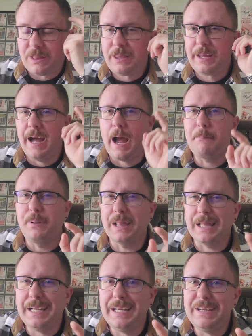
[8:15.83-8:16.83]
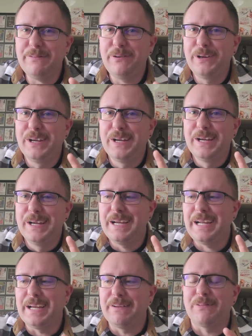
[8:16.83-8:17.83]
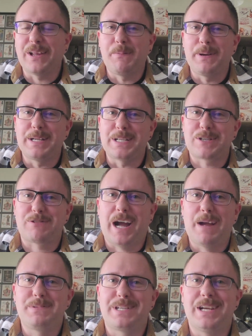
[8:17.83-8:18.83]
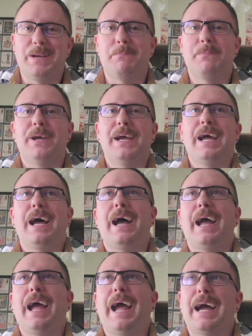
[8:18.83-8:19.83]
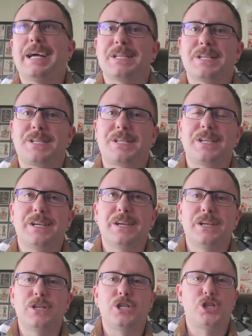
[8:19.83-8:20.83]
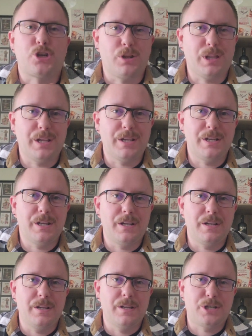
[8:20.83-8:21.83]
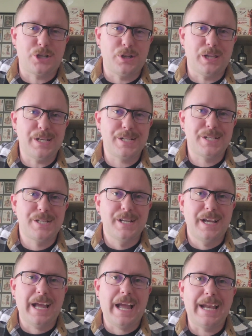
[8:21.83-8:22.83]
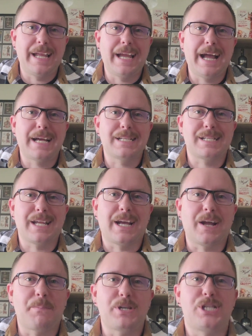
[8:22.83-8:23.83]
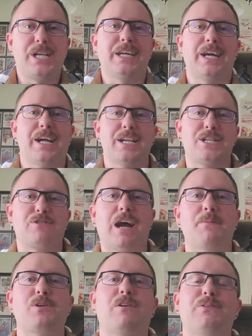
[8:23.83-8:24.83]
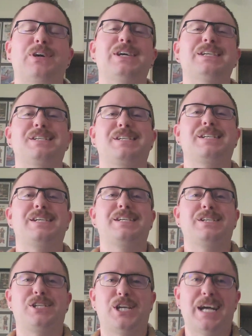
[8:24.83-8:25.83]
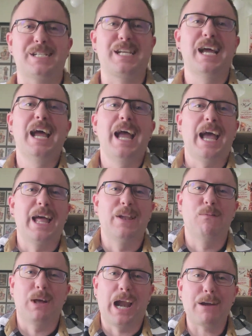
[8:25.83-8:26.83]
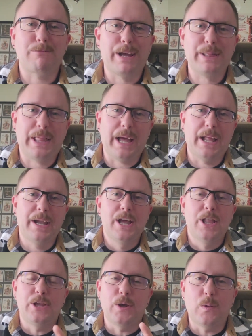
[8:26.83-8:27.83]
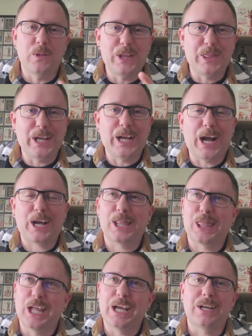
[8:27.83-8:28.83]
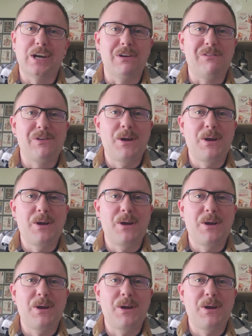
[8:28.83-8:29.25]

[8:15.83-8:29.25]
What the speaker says: I believe Ian Fleming describes him as shirtless, and he has like a machine gun strapped over his chest. And when I read that, the only thing I could think of